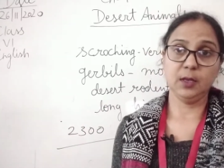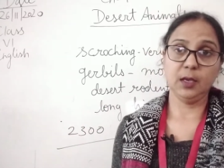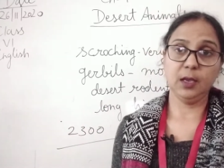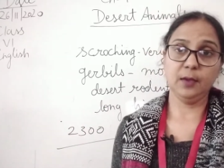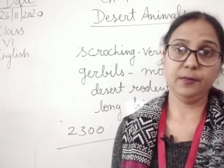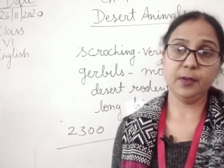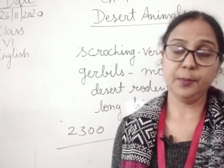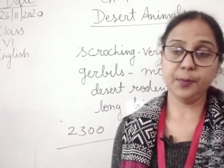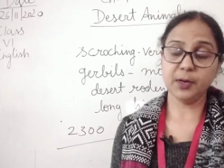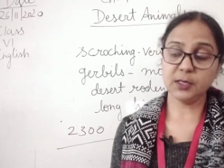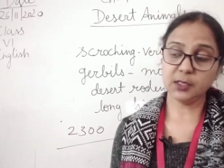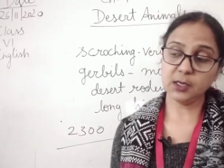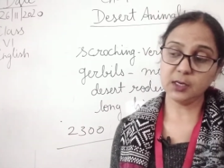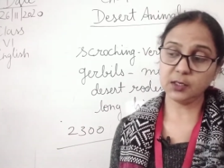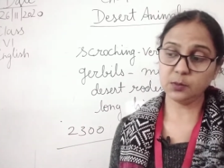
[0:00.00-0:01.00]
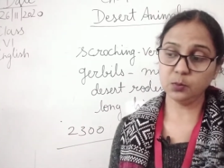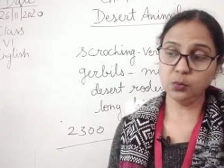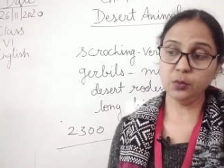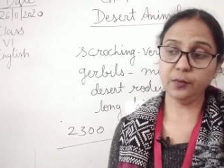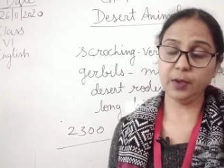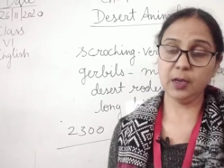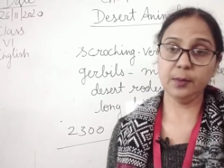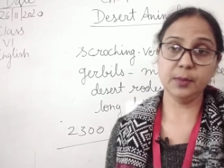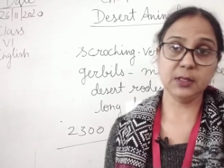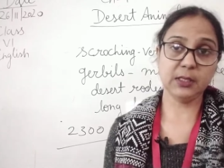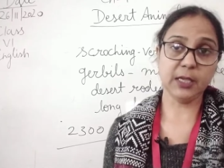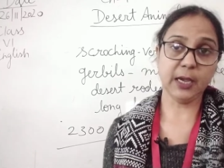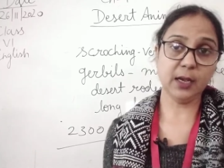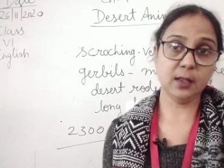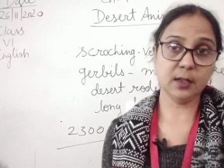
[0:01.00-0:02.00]
If the person is moving
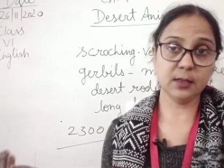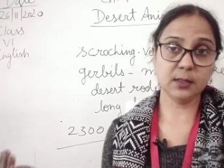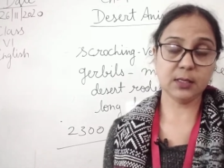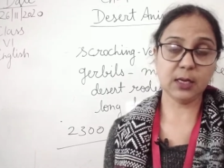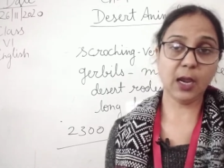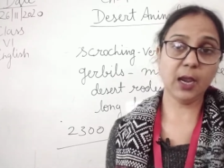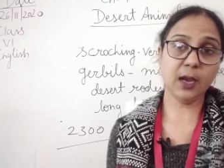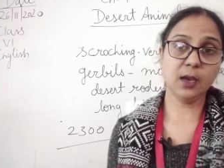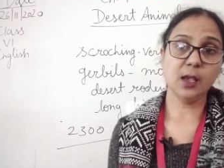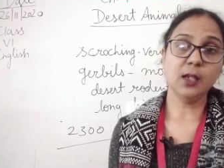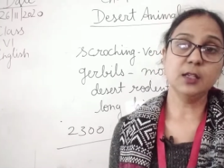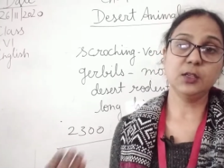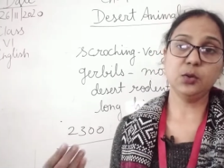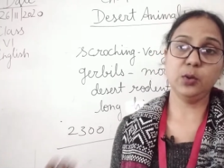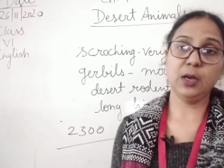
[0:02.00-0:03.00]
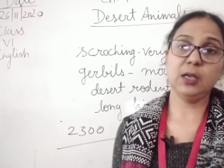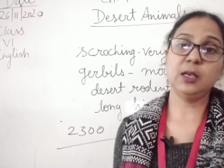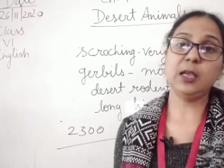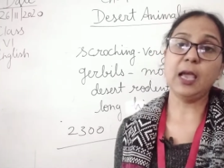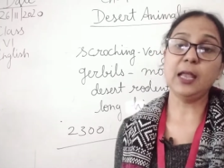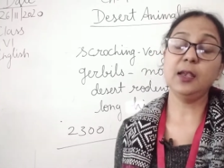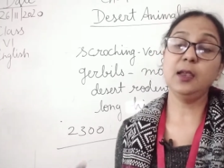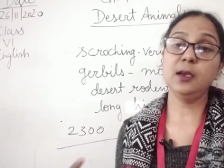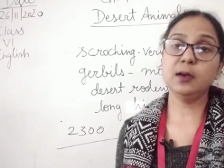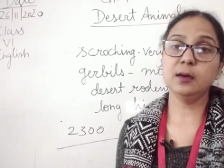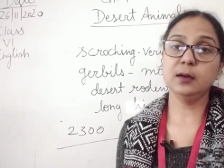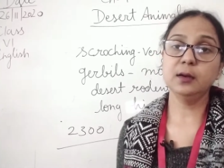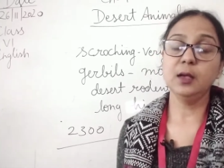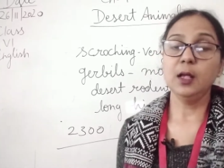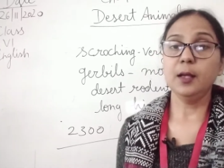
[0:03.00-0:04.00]
beside the snake, so it can hear
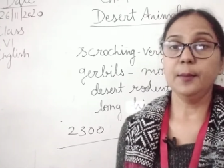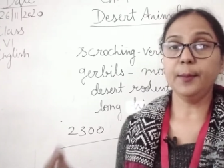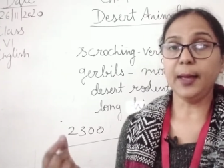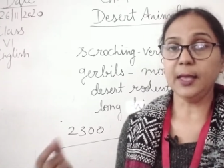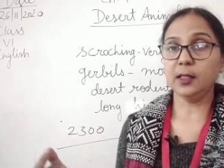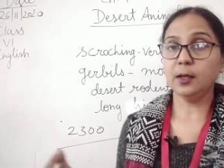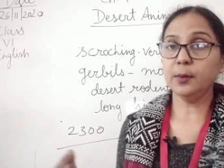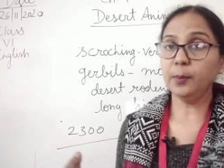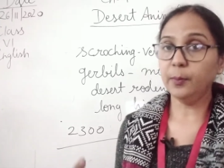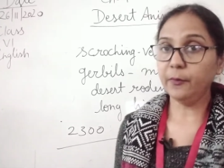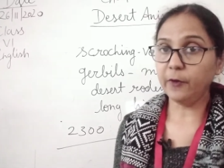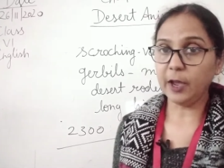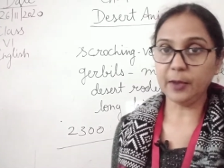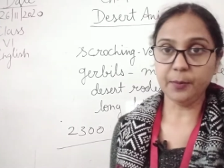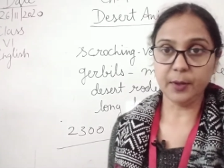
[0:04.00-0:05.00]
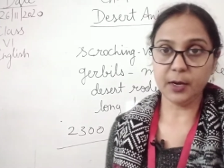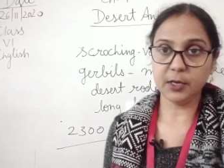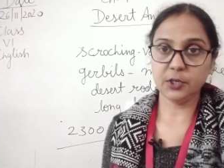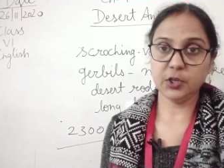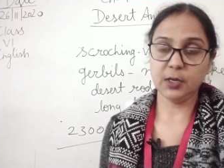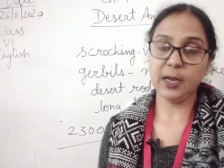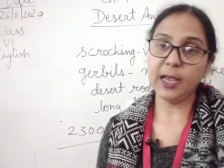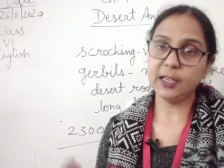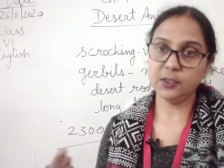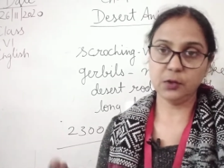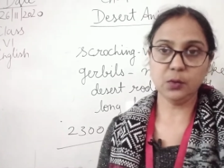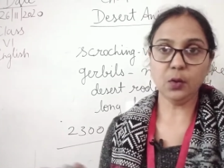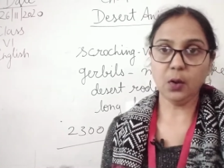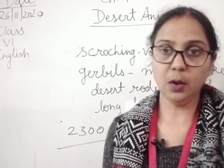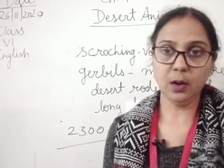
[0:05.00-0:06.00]
by the vibration, as
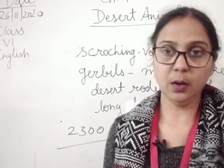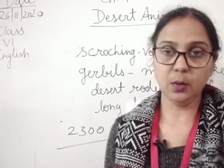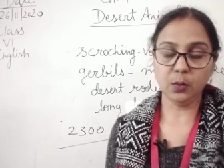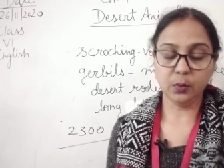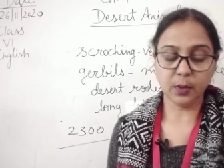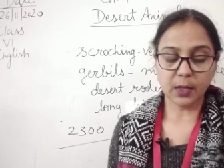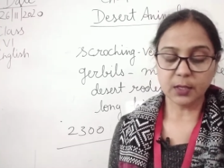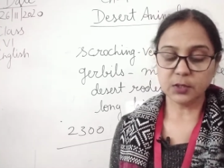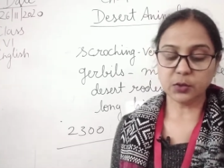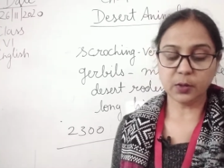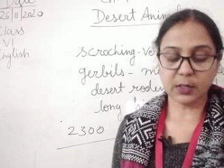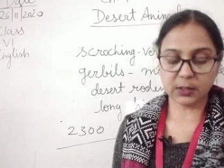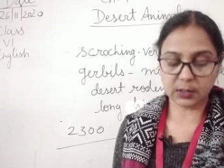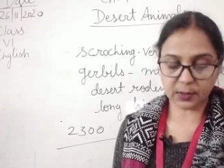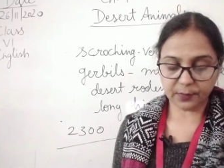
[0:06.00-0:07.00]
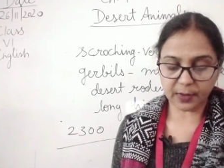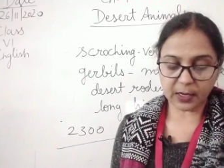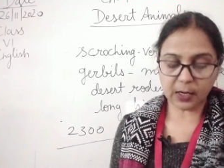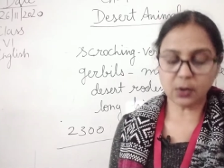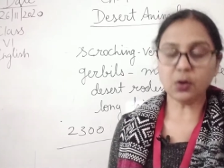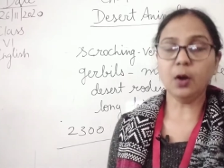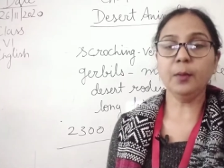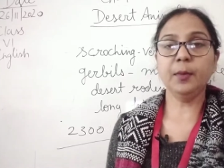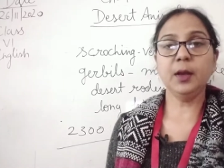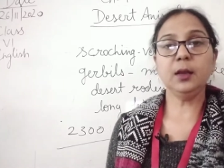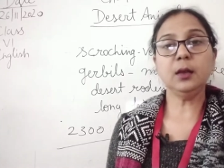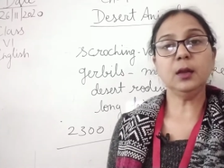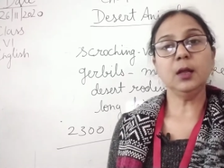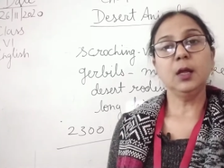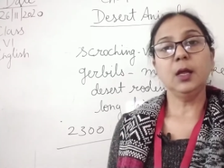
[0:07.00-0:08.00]
you all know. So it's a very common
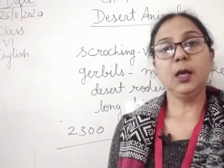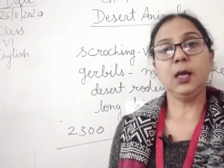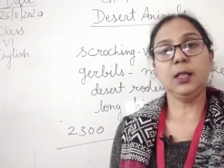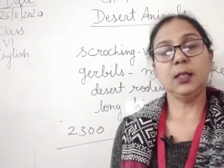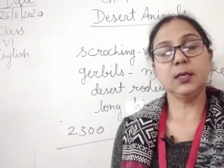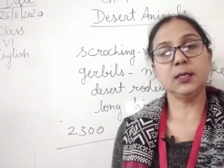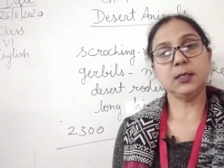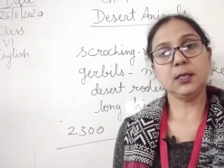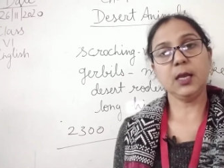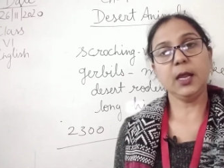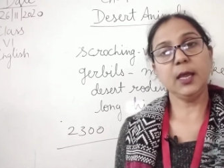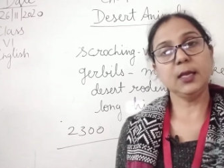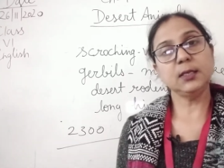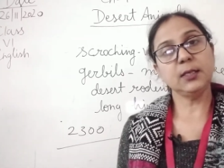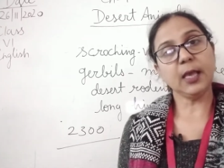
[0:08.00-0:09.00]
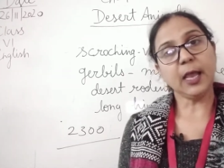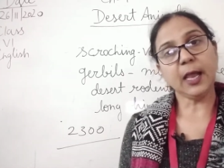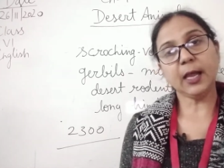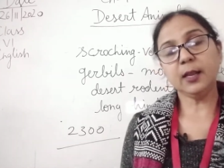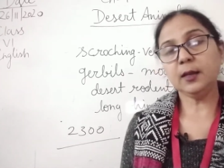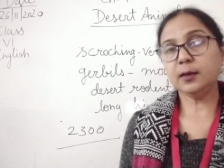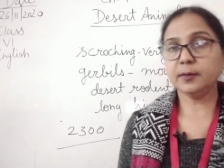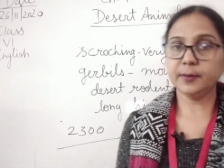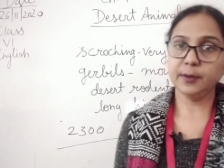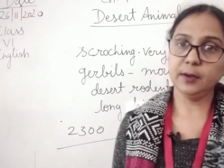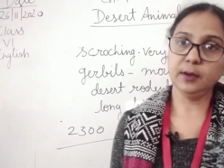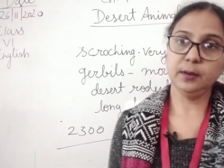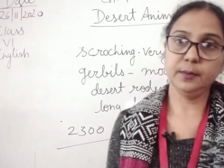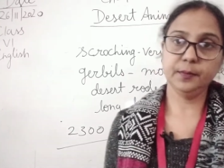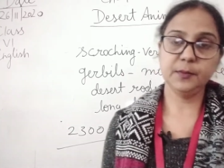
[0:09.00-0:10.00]
in the snakes, and
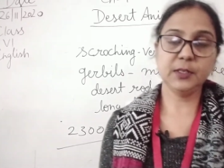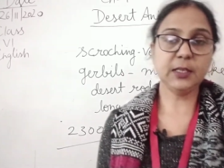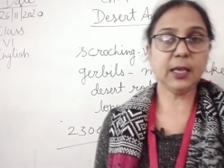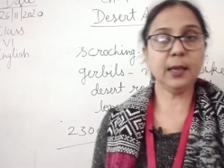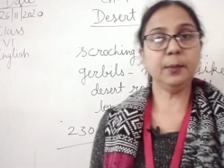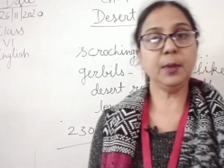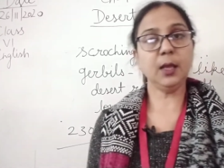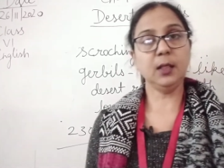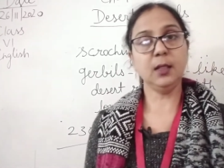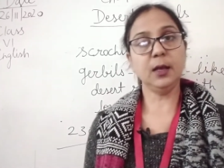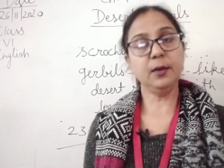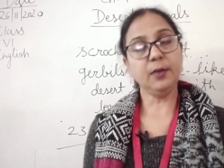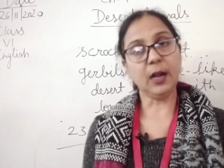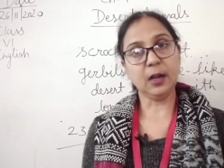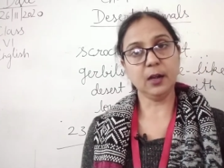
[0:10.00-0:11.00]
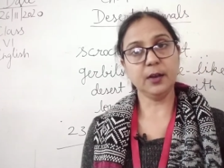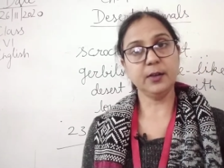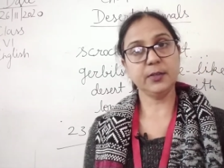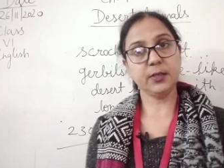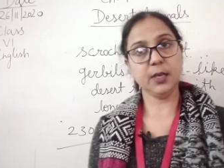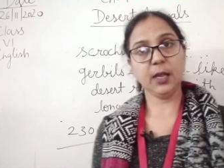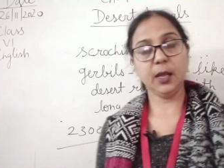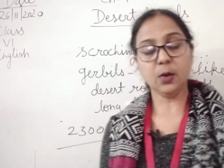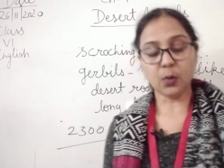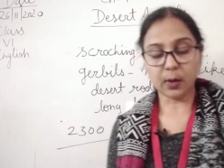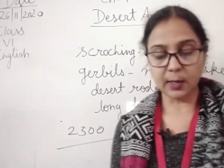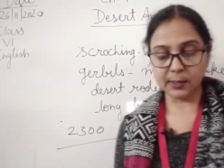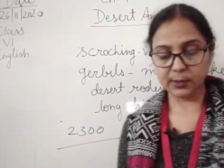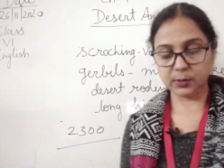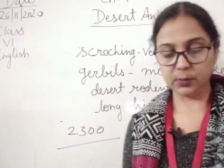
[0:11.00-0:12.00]
same in the rattler snake
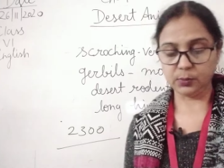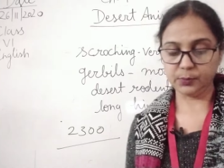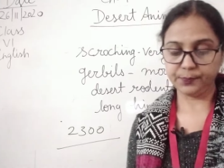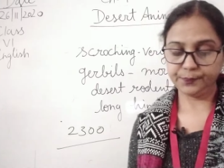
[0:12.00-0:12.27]
also.